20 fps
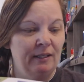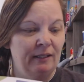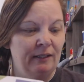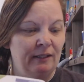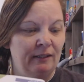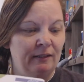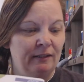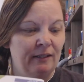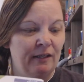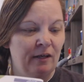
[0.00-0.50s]

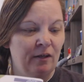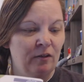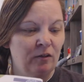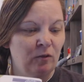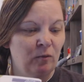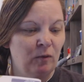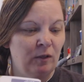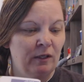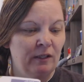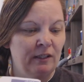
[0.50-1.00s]
then the
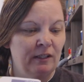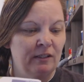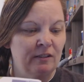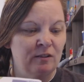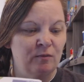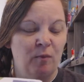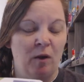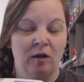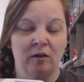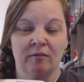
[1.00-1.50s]
other one
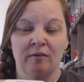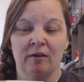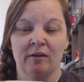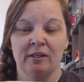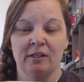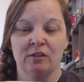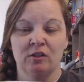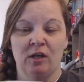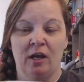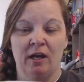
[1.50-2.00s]
is
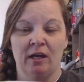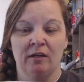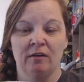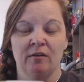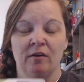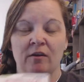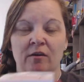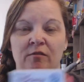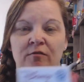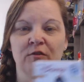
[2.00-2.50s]
Monterey
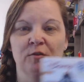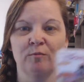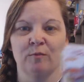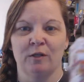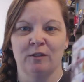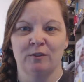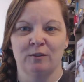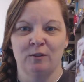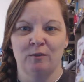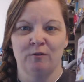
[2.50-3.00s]
Jack from
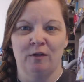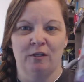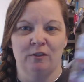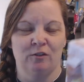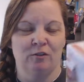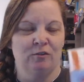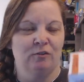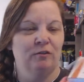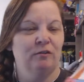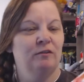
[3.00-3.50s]
Rescue
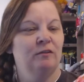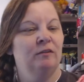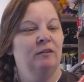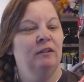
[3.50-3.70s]
Rangers.